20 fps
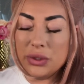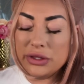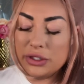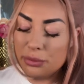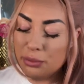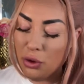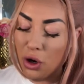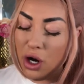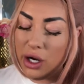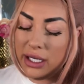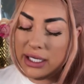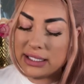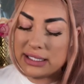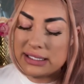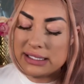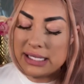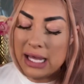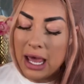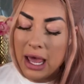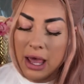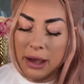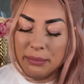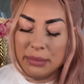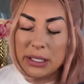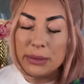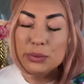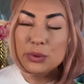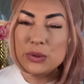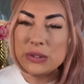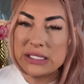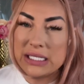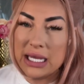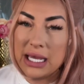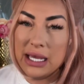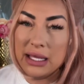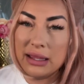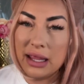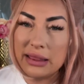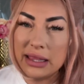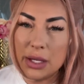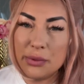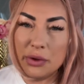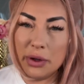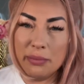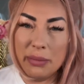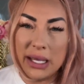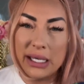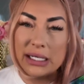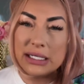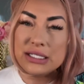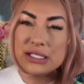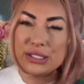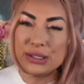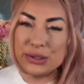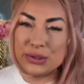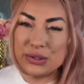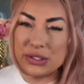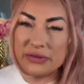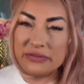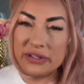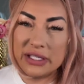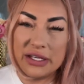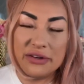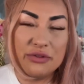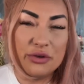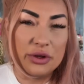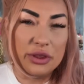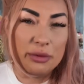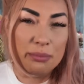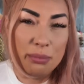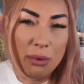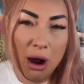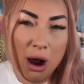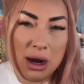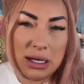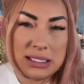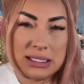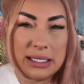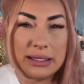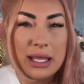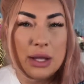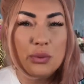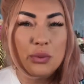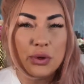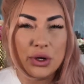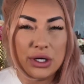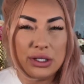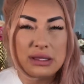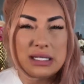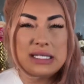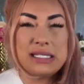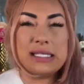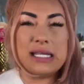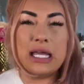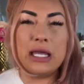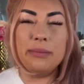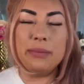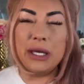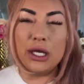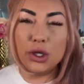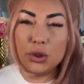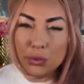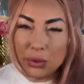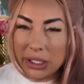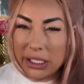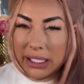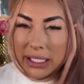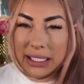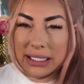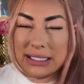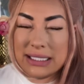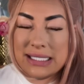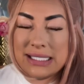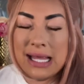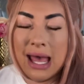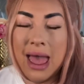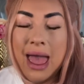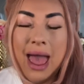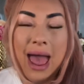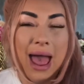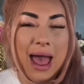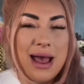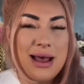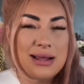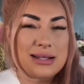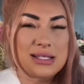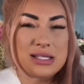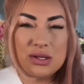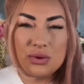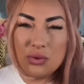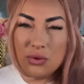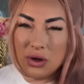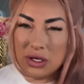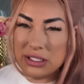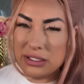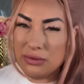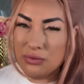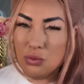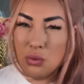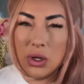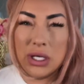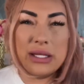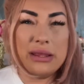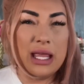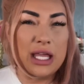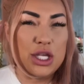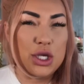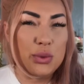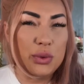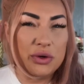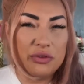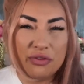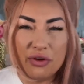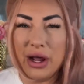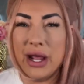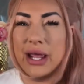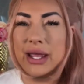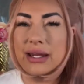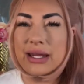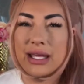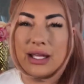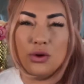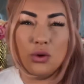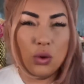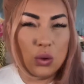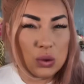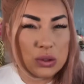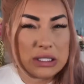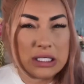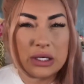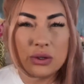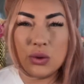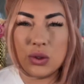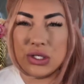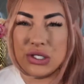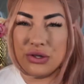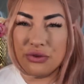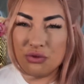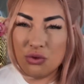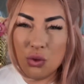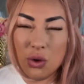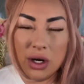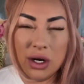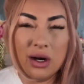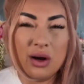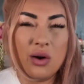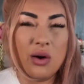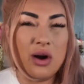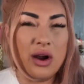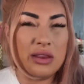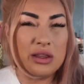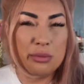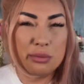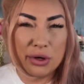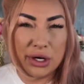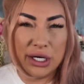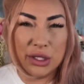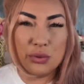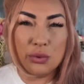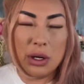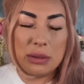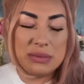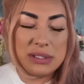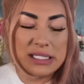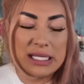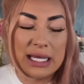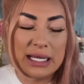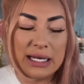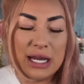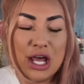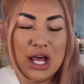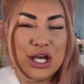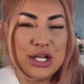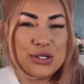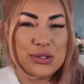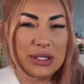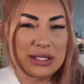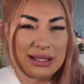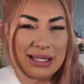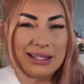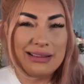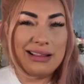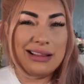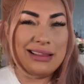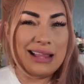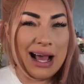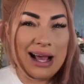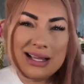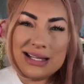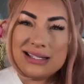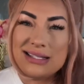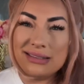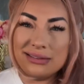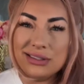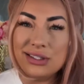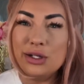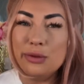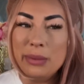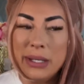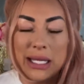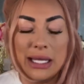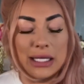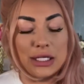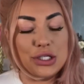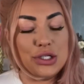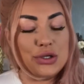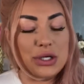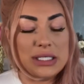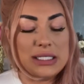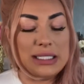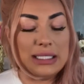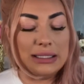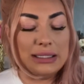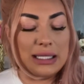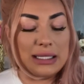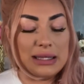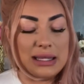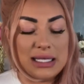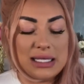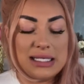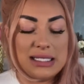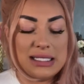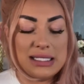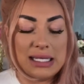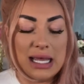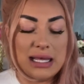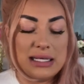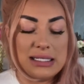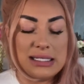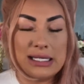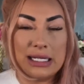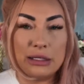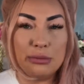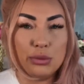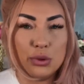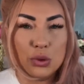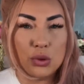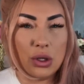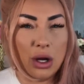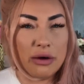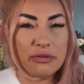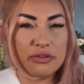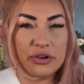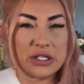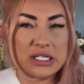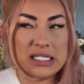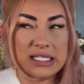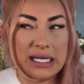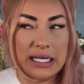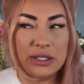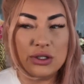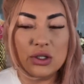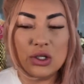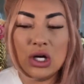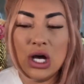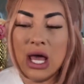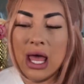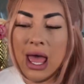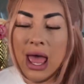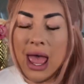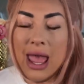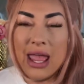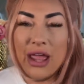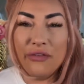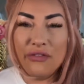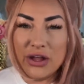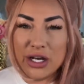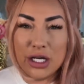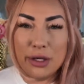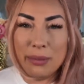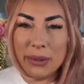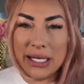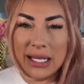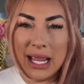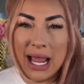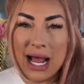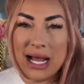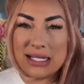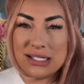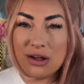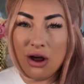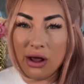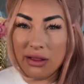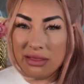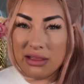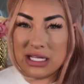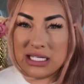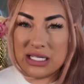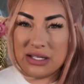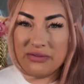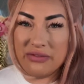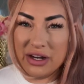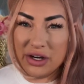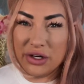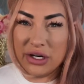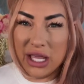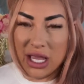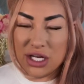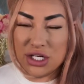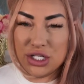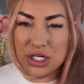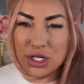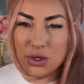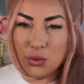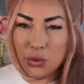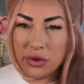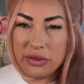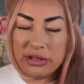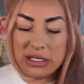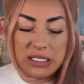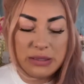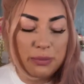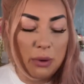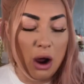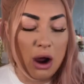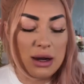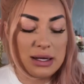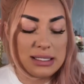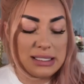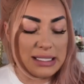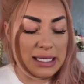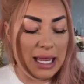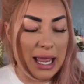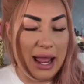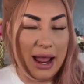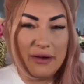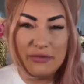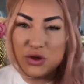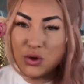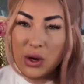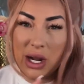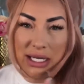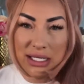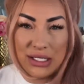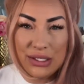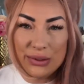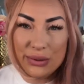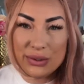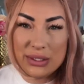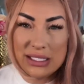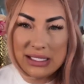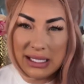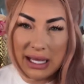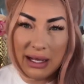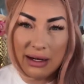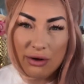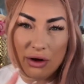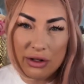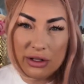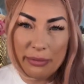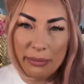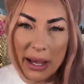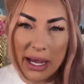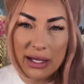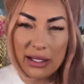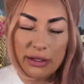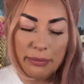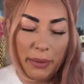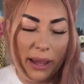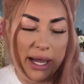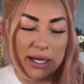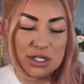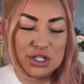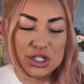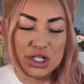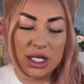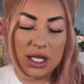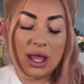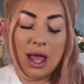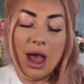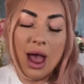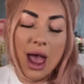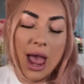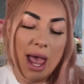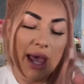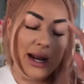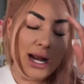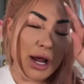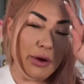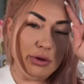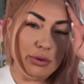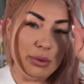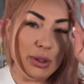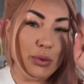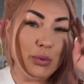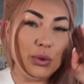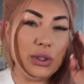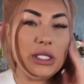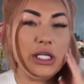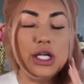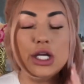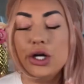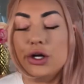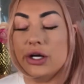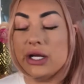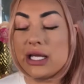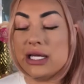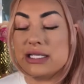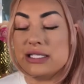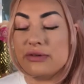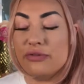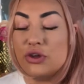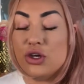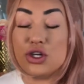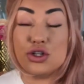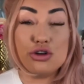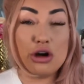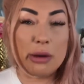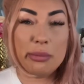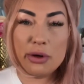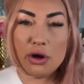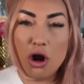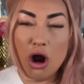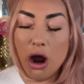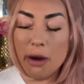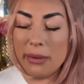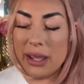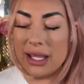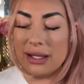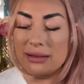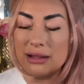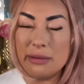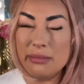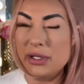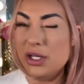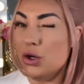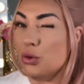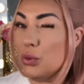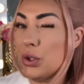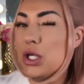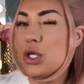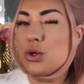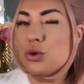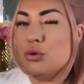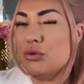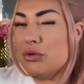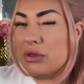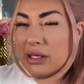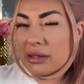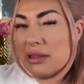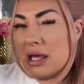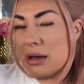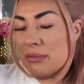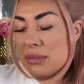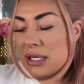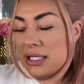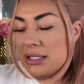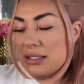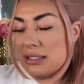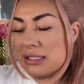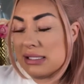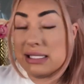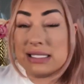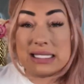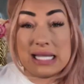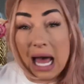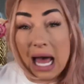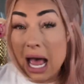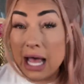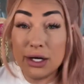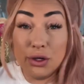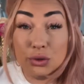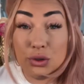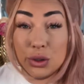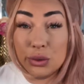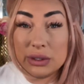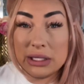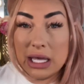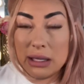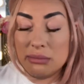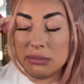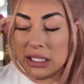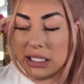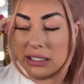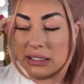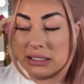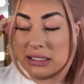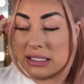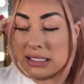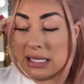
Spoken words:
products, people saying that they were made exclusively for the box and they weren't the same ingredients as the one that you would find in Ulta or Sephora or on the brand website. So I think that that is a little bit interesting that this says sample, not for sale. If anybody has gotten this variation or this box, have you guys noticed that on the back of the packaging? And I would be really curious if you could drop a comment and let me know what you think that means, because I don't know what that means.